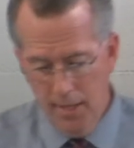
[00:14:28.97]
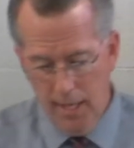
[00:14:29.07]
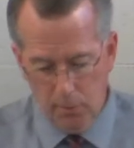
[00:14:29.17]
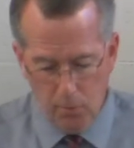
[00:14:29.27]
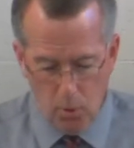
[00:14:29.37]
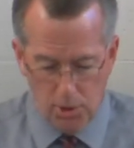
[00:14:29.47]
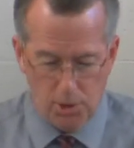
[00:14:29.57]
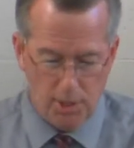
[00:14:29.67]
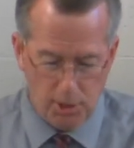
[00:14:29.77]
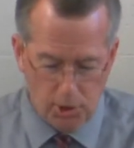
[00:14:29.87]
And of course,
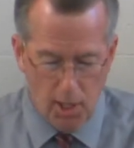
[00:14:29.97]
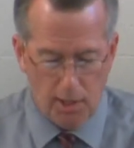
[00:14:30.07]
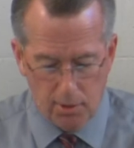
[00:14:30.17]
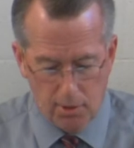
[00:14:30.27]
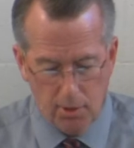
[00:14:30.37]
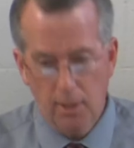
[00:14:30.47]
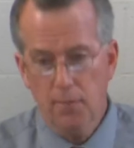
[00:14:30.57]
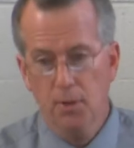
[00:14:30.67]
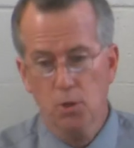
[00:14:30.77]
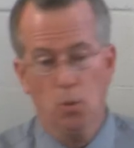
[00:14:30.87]
as they sought to
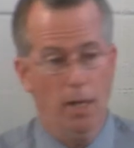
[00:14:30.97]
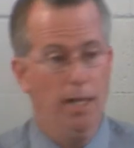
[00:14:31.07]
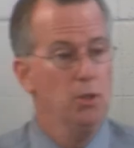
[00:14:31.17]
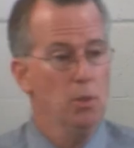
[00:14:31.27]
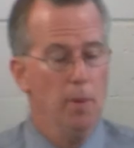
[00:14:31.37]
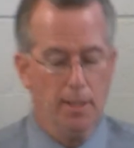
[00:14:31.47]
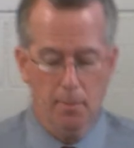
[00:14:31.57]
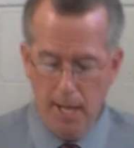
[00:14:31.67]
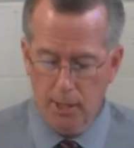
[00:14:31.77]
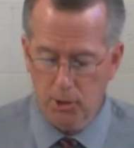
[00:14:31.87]
live this way, as you might
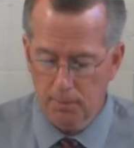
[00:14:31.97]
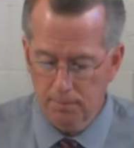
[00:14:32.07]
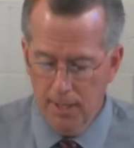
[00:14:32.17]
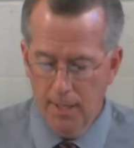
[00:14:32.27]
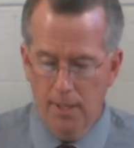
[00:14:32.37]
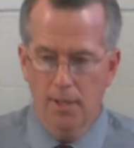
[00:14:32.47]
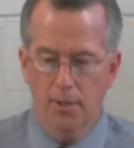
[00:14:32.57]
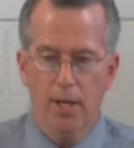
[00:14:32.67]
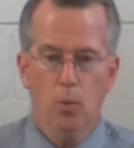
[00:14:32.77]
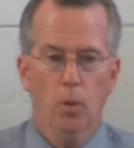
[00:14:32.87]
imagine,
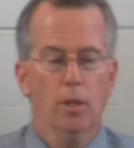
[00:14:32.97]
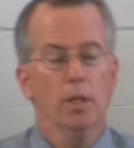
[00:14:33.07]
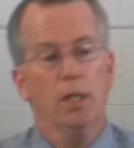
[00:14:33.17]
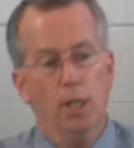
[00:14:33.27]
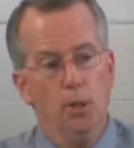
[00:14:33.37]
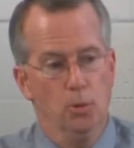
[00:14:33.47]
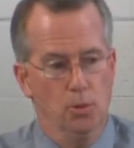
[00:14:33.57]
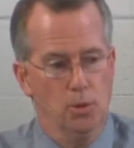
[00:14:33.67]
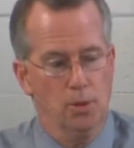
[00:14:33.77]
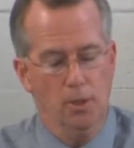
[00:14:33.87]
they were
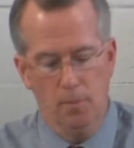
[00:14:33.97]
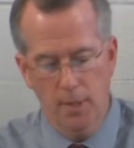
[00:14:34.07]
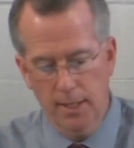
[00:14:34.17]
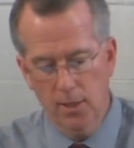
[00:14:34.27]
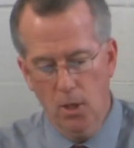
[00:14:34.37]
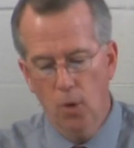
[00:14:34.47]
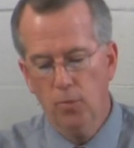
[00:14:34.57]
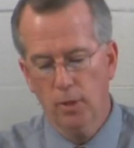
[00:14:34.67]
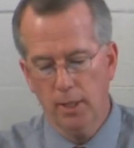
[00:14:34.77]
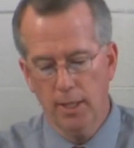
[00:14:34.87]
accused of being
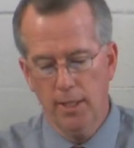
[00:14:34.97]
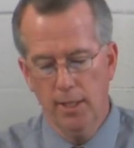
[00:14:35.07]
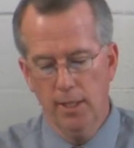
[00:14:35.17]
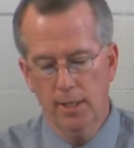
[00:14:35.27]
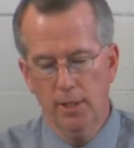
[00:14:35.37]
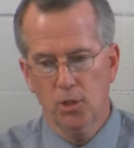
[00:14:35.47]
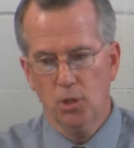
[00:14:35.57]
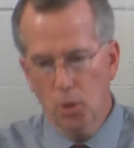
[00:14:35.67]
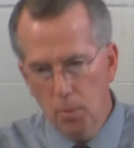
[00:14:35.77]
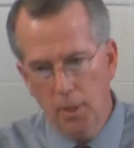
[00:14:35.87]
overly
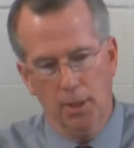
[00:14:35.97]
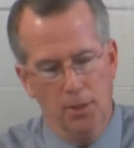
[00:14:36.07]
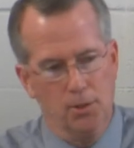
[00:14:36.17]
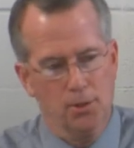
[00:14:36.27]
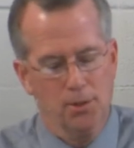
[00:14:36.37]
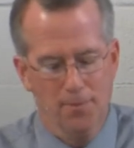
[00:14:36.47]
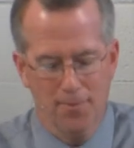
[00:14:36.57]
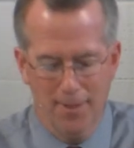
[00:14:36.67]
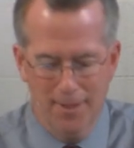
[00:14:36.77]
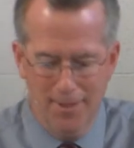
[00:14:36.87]
scrupulous.
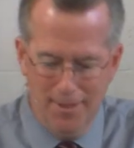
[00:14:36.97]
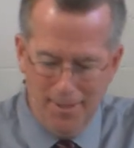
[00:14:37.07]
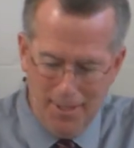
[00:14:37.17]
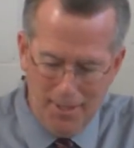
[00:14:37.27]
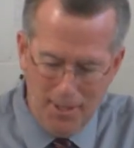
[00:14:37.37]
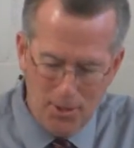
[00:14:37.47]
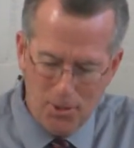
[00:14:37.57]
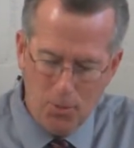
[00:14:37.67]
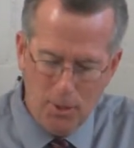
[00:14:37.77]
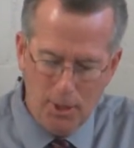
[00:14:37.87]
And
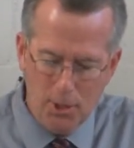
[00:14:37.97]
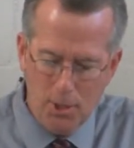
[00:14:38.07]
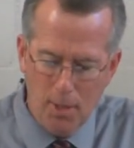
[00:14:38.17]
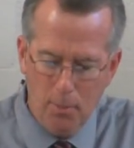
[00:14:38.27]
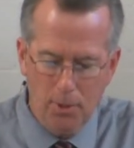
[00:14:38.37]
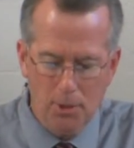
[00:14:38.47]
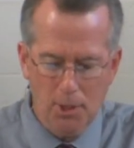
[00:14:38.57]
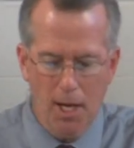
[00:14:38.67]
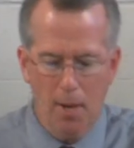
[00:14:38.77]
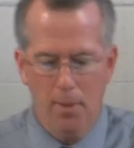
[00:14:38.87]
here's one example that
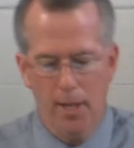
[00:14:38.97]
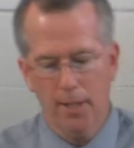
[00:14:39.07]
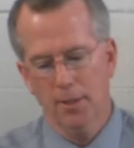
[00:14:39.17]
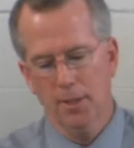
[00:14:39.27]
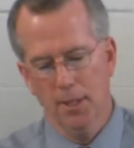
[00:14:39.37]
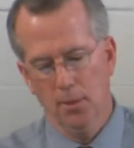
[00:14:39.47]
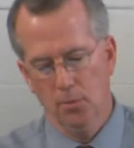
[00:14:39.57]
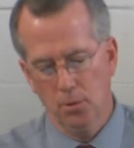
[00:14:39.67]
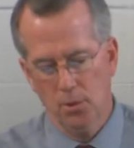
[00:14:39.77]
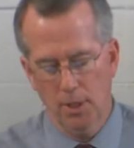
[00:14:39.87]
J.I. Packer
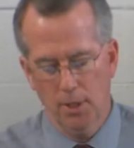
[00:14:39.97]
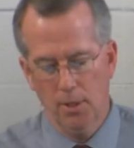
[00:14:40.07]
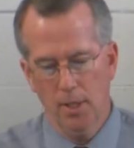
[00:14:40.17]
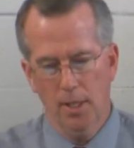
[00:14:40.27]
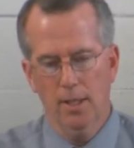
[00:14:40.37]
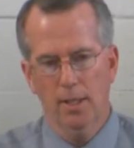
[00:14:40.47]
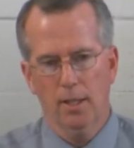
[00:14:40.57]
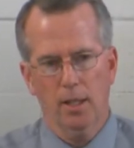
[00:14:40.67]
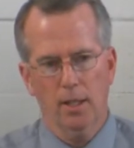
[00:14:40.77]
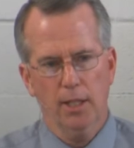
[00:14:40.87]
gives in a
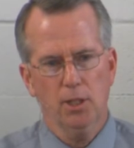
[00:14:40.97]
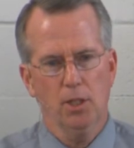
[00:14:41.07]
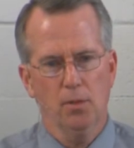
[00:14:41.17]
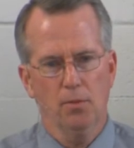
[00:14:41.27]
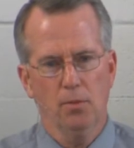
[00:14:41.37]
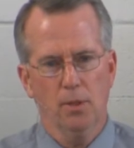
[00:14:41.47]
collection of